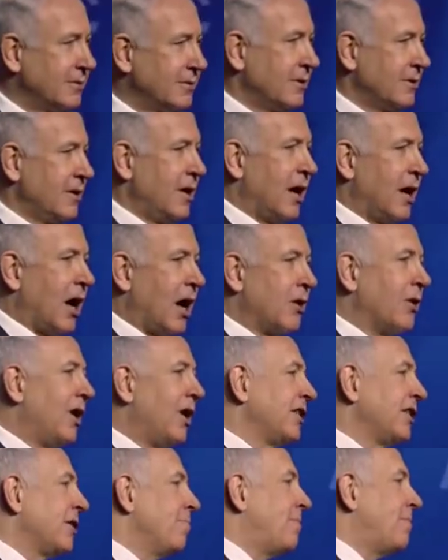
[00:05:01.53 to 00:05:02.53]
are all
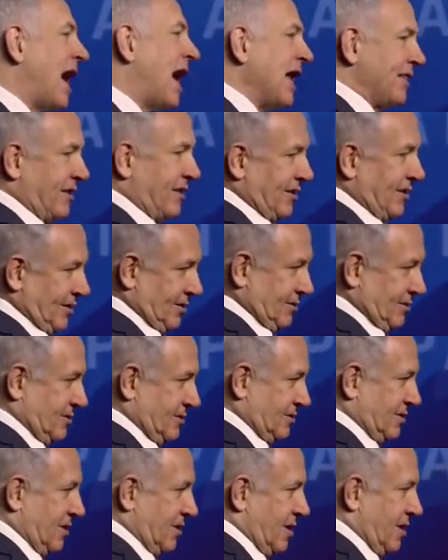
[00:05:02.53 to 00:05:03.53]
the bad things
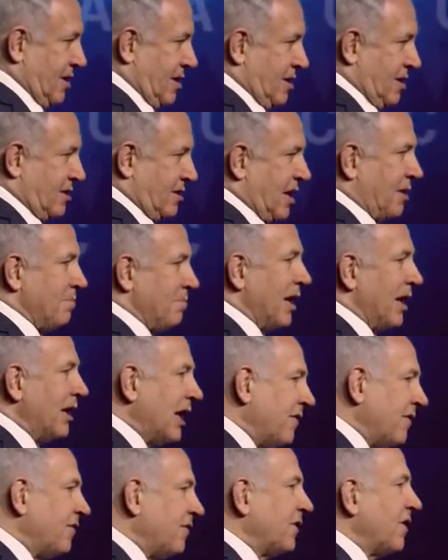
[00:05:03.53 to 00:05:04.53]
that
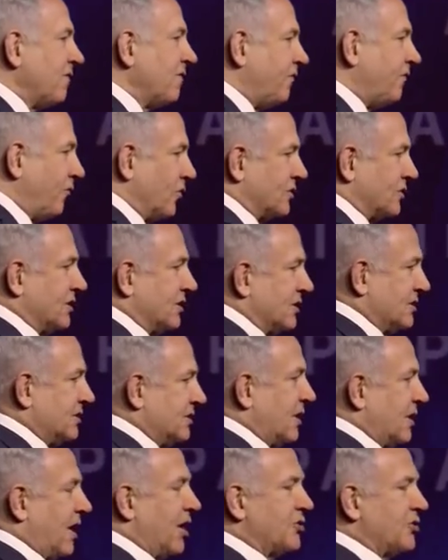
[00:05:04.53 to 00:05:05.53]
malevolent forces
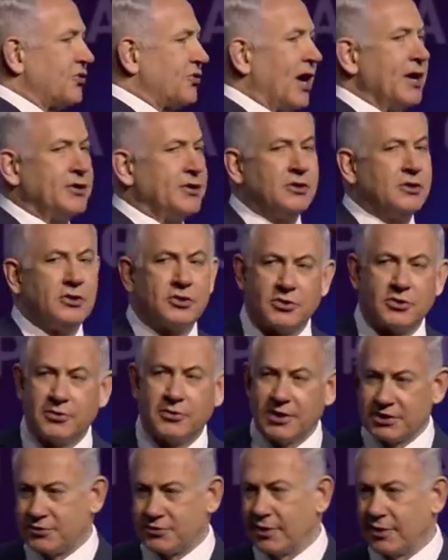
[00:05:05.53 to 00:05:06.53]
are trying to do to
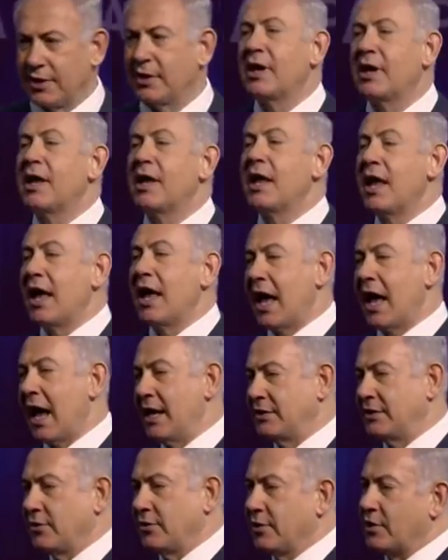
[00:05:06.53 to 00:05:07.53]
Israel and
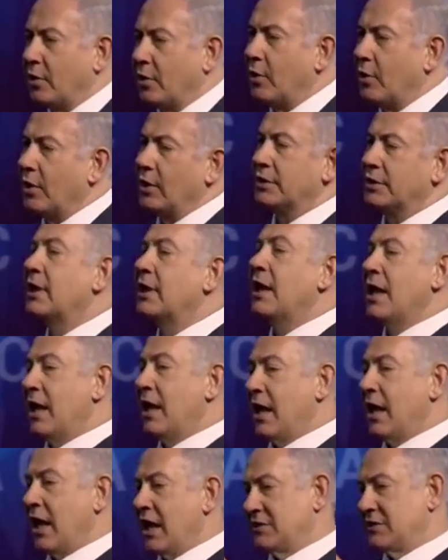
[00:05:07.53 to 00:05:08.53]
to the world.
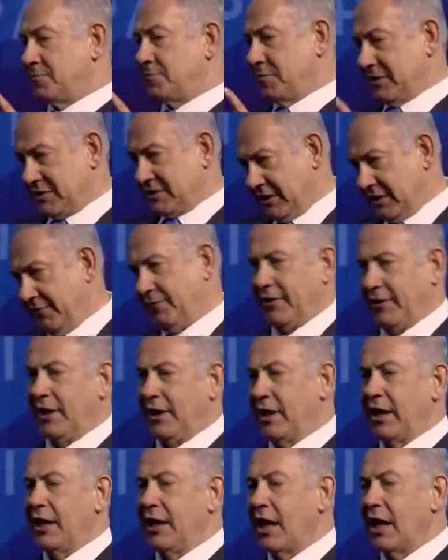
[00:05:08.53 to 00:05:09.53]
And
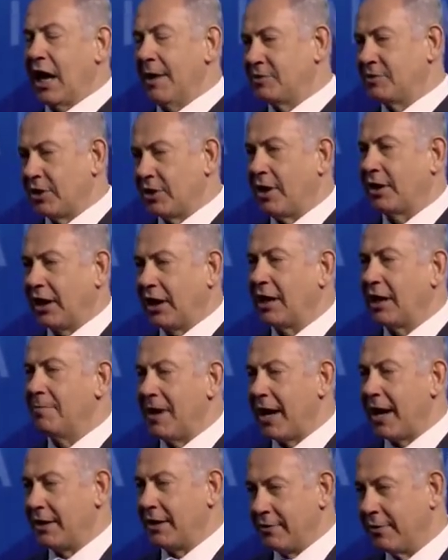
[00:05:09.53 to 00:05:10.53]
specifically, I'm talking
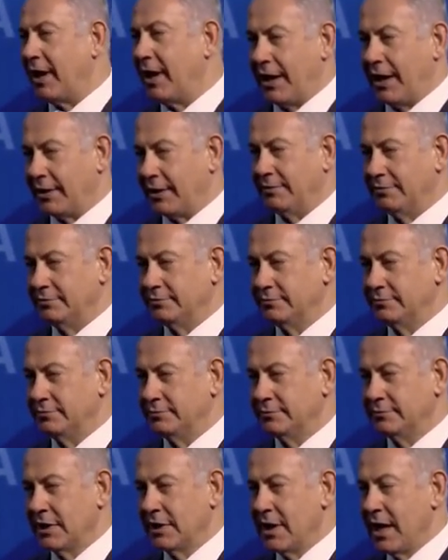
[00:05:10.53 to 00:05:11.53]
about Iran.
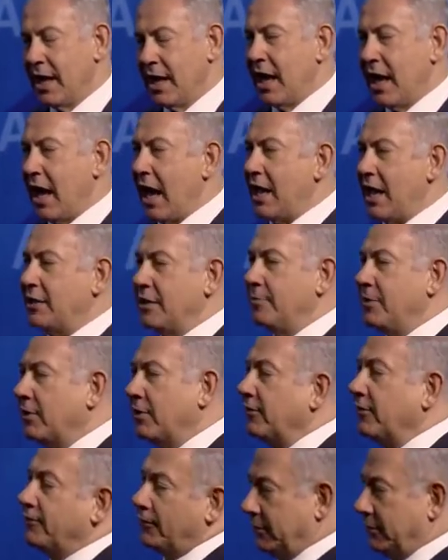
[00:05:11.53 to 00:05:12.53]
And the
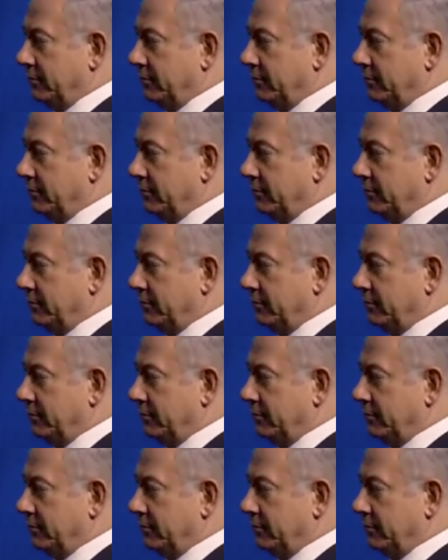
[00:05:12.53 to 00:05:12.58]
beautiful,